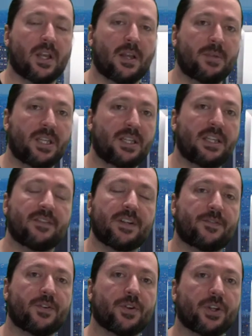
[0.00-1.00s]
I mean, even
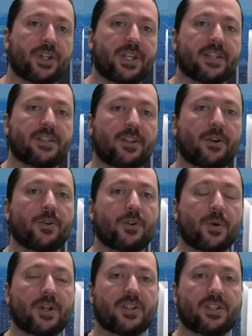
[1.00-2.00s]
if you're a good SEO,
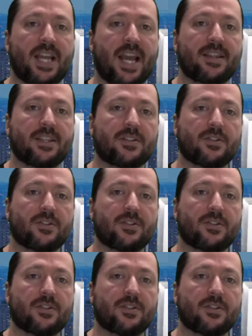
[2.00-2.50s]
you understand this.